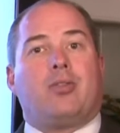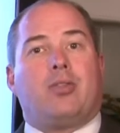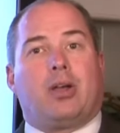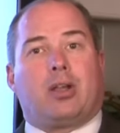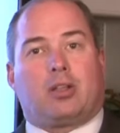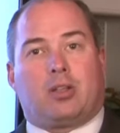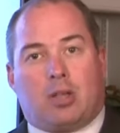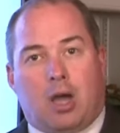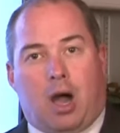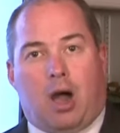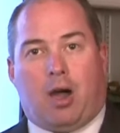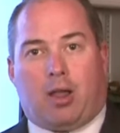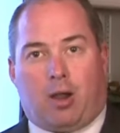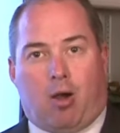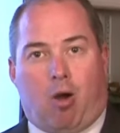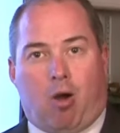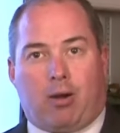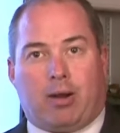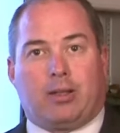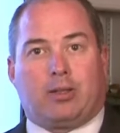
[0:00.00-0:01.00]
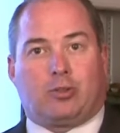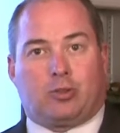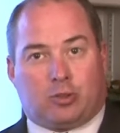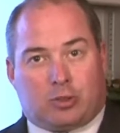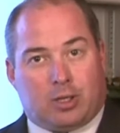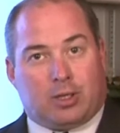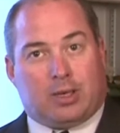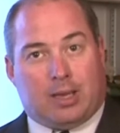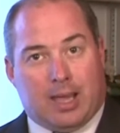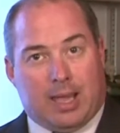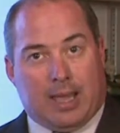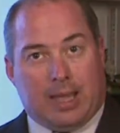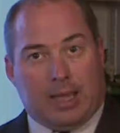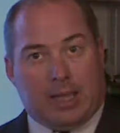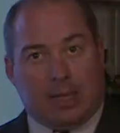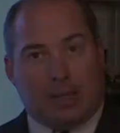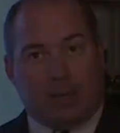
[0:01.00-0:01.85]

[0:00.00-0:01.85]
The Con Artist Today.